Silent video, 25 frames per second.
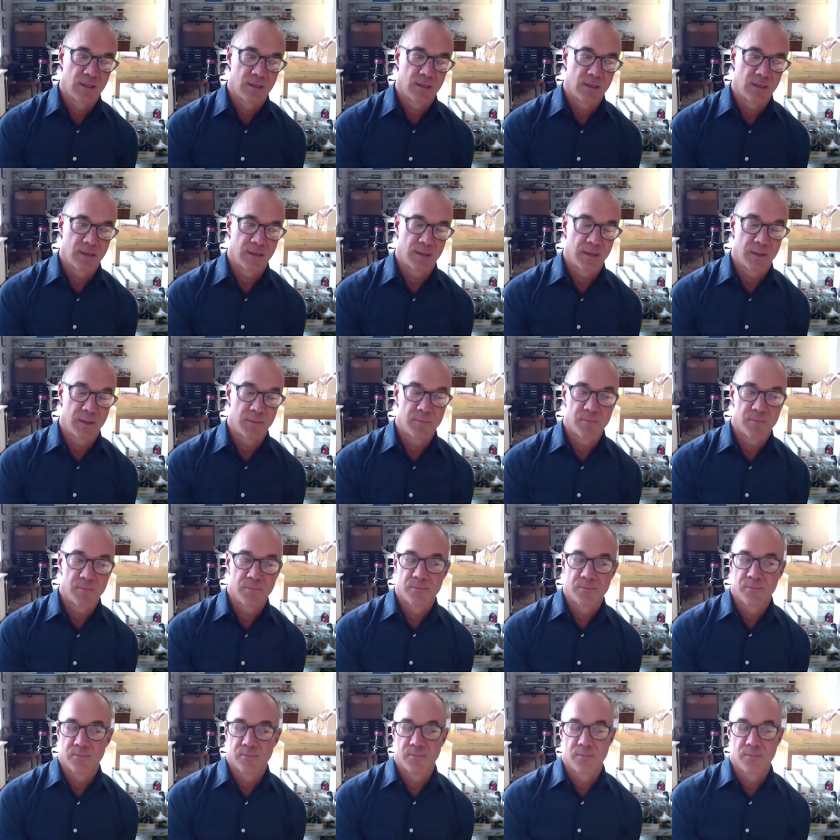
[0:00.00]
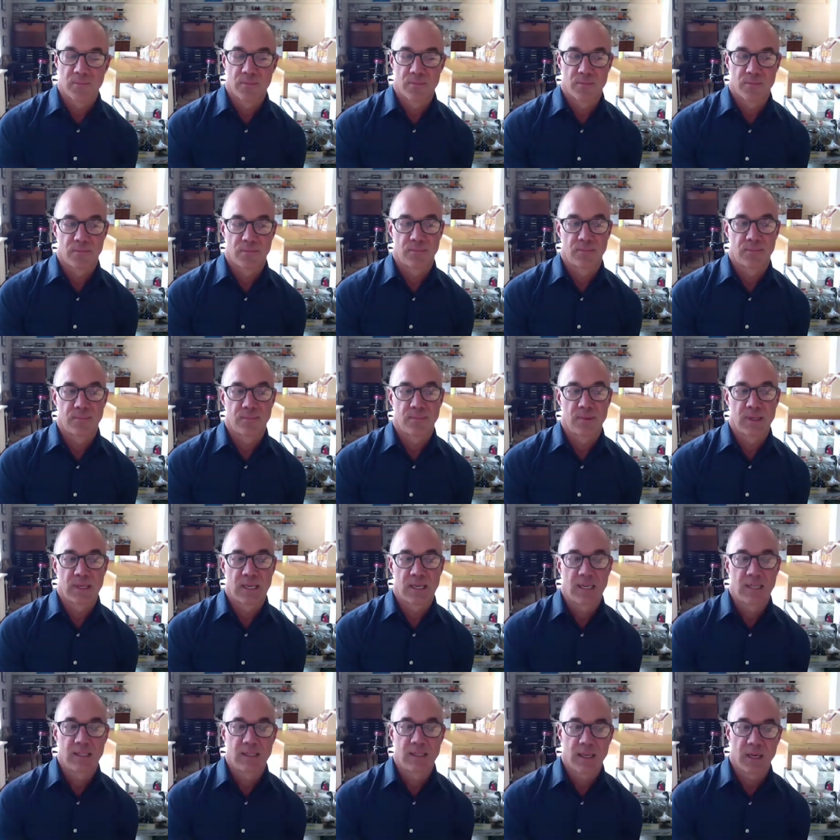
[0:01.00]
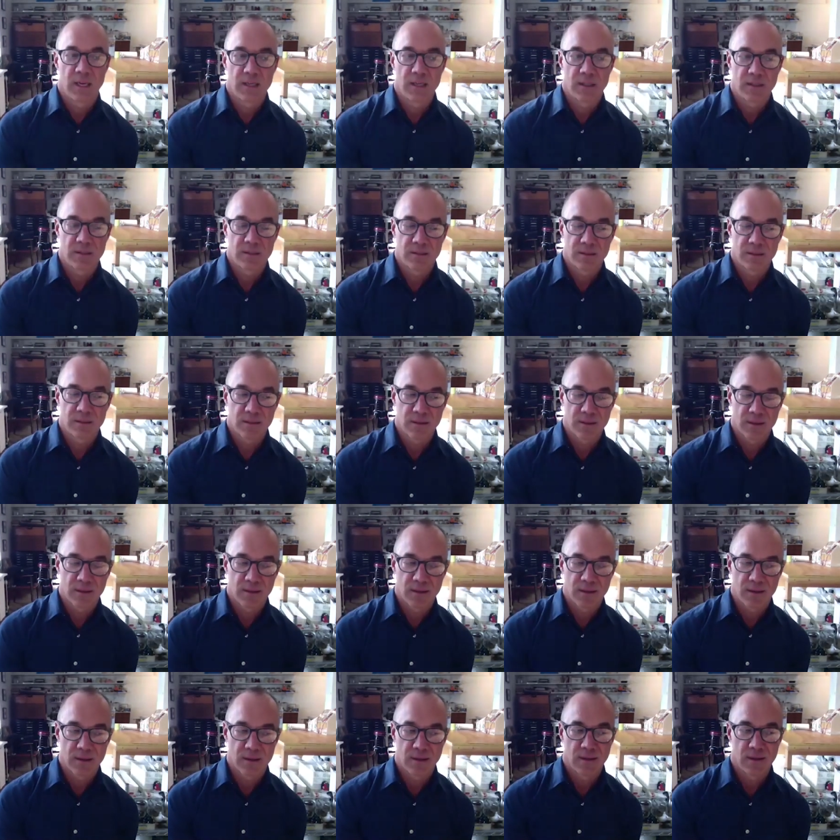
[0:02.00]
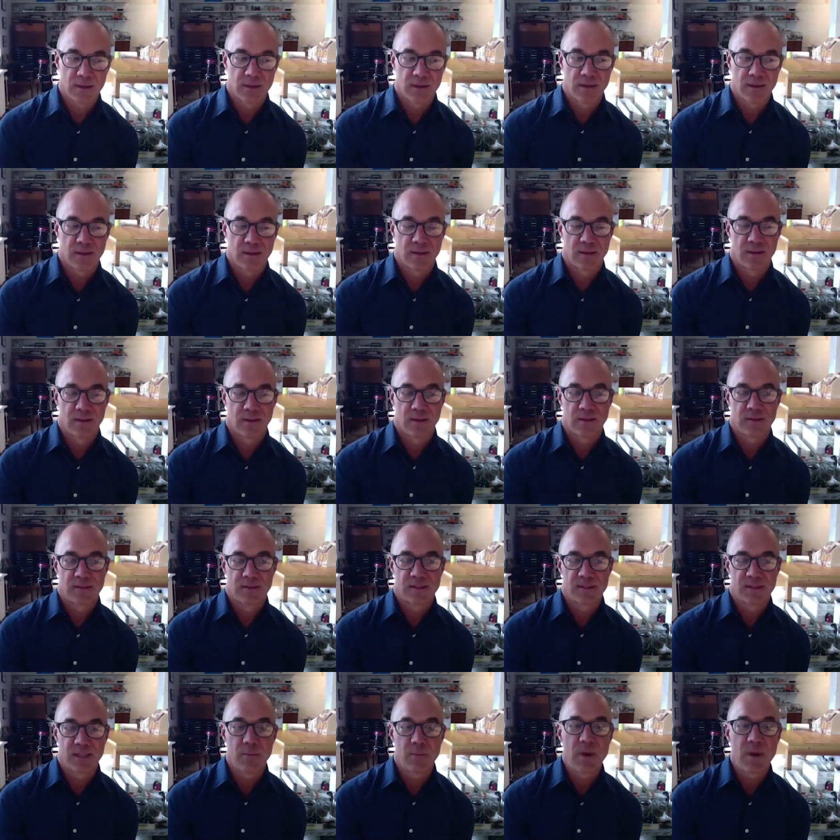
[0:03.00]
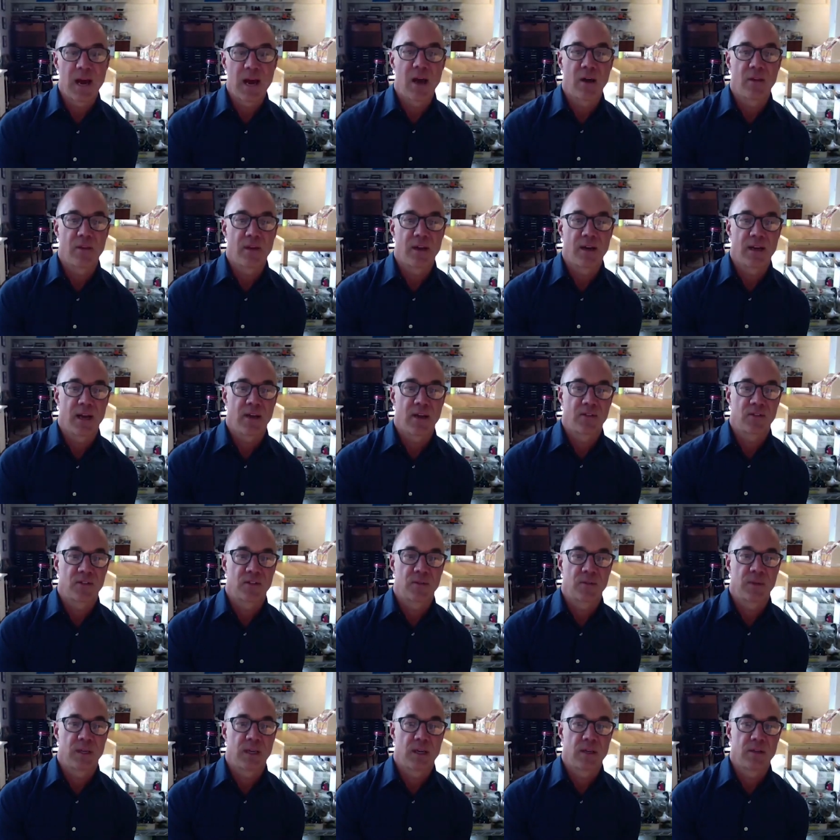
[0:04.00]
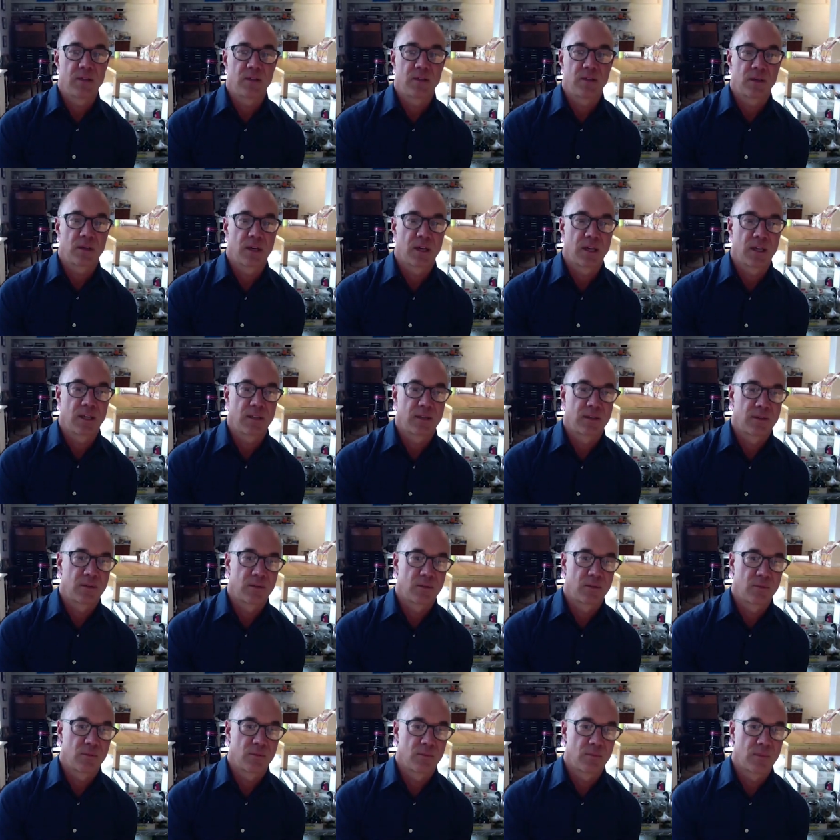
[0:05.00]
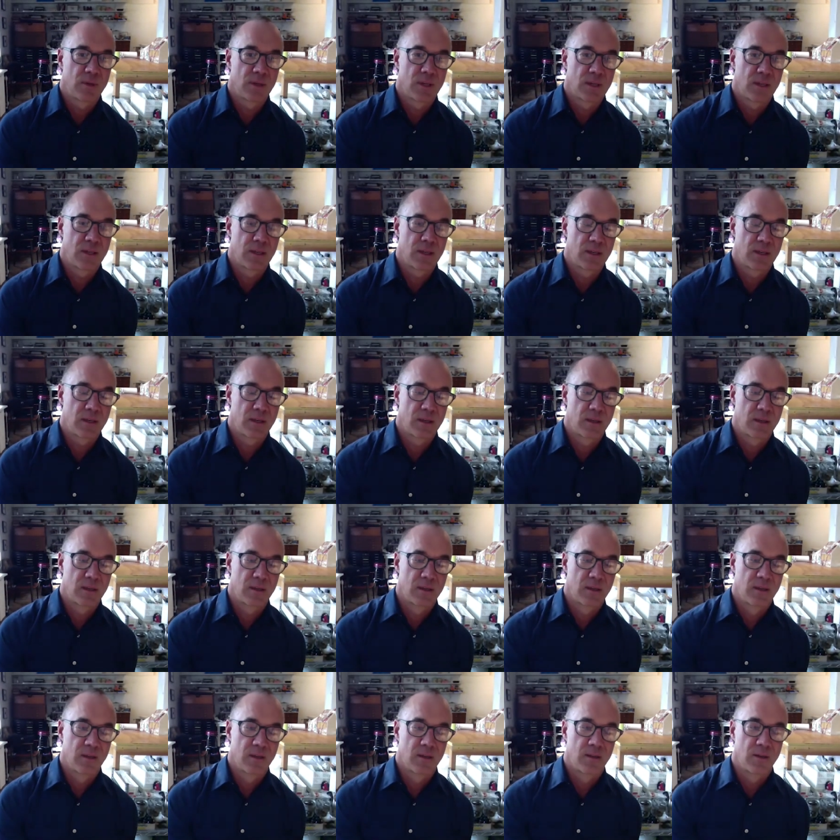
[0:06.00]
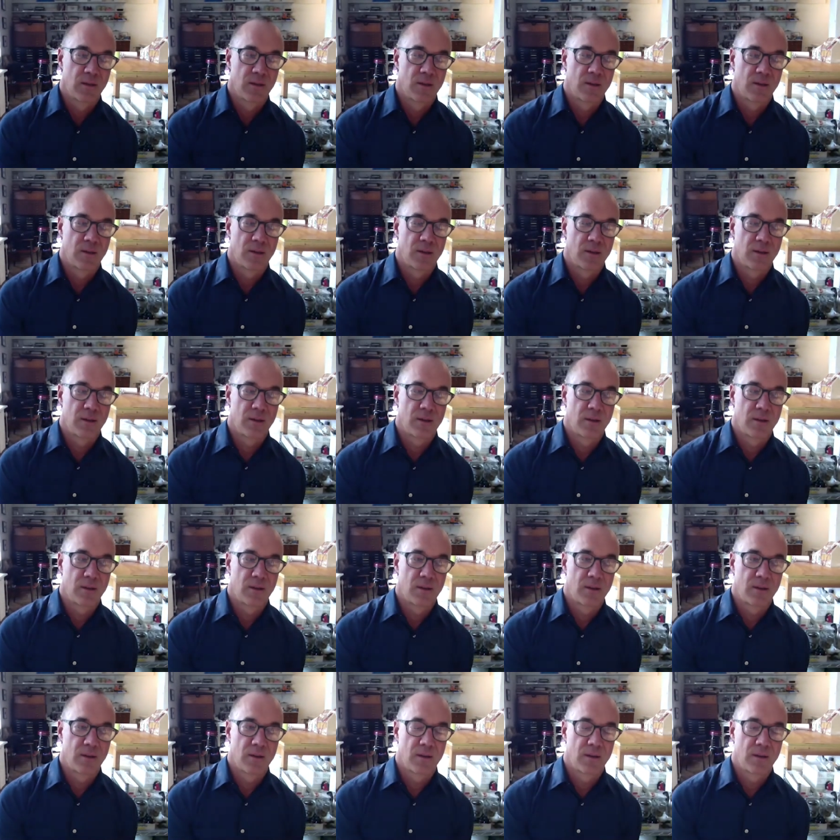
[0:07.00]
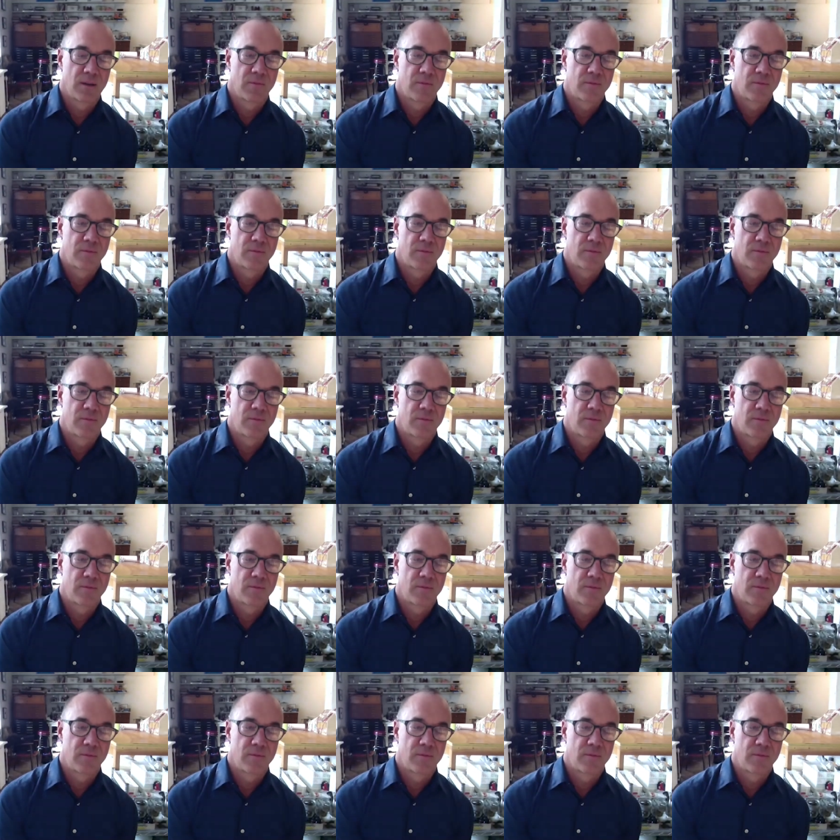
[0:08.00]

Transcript: Um, and yet uh, somehow that has to be undercut. Uh, or